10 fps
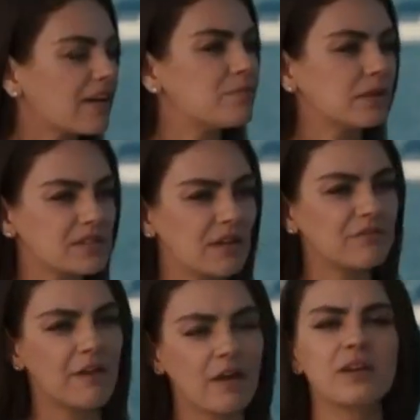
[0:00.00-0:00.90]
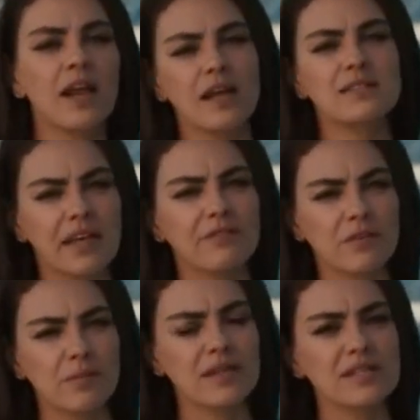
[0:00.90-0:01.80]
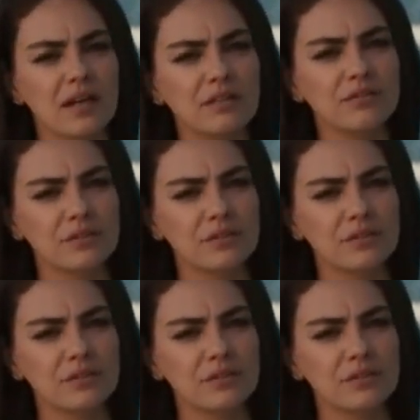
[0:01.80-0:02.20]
is concerned about Annie being perceived as a